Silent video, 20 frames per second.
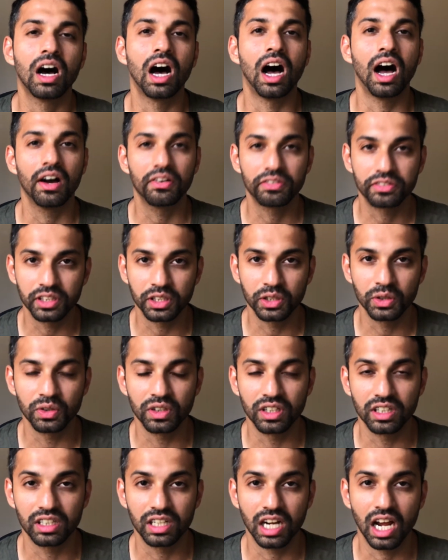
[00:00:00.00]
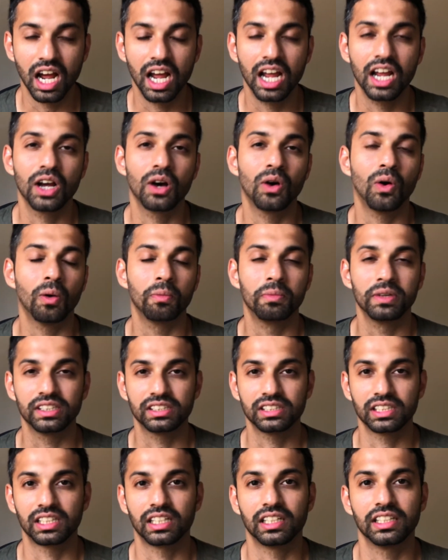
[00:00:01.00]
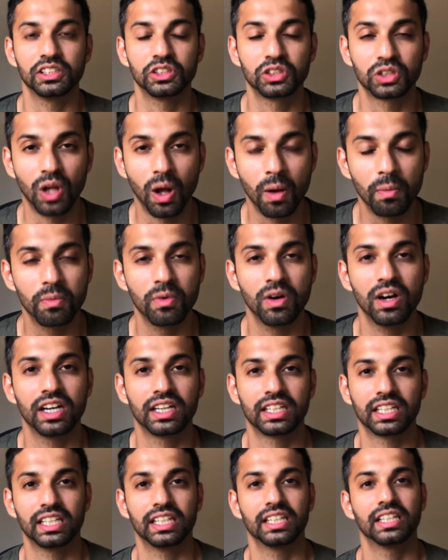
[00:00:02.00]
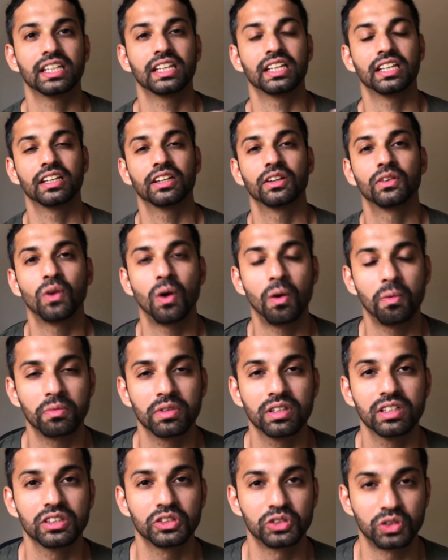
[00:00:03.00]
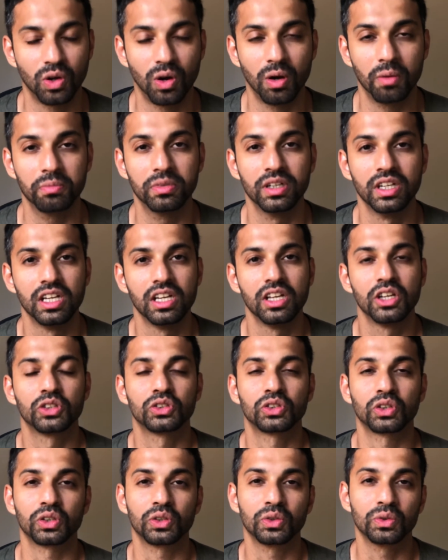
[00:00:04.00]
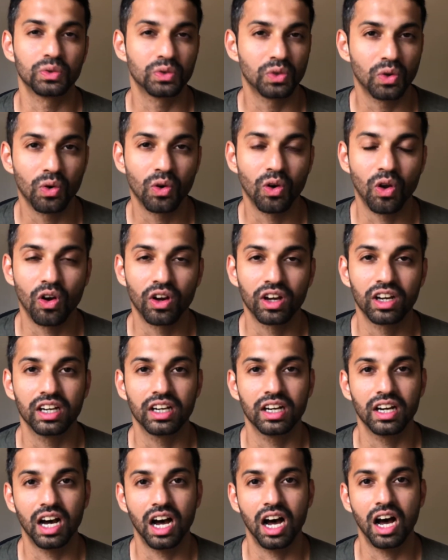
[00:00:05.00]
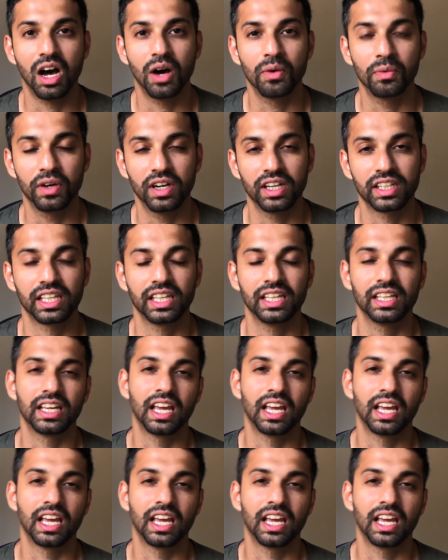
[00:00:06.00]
after you retire or basically stop working in a normal job, so you no longer are working,